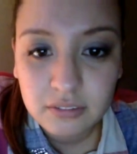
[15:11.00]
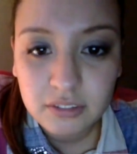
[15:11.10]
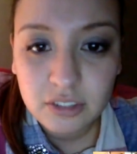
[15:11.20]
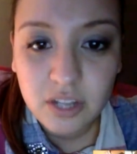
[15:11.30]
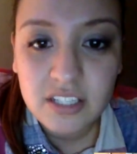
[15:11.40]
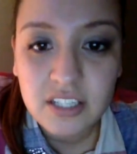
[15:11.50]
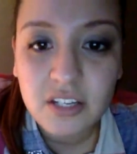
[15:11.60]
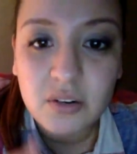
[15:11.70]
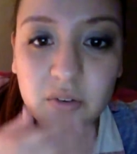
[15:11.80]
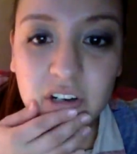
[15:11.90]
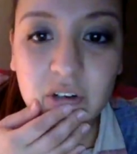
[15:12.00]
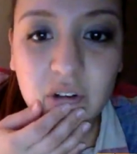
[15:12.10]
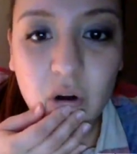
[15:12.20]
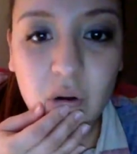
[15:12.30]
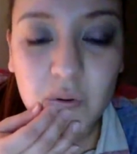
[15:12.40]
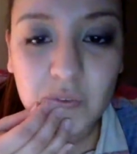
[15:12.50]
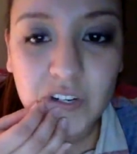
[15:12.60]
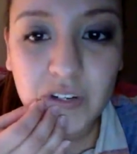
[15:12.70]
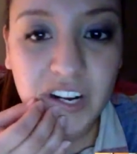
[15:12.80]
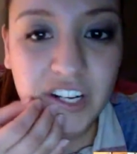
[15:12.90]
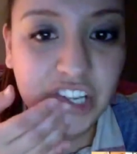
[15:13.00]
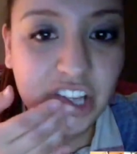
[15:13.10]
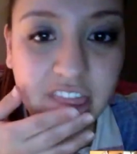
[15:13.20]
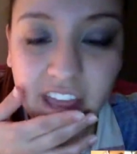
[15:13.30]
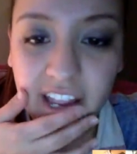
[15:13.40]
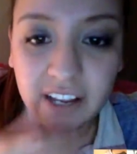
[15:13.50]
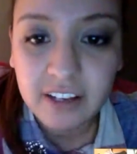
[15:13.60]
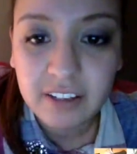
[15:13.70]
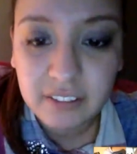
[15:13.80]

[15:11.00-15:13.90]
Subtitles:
So I did the whole regression thing.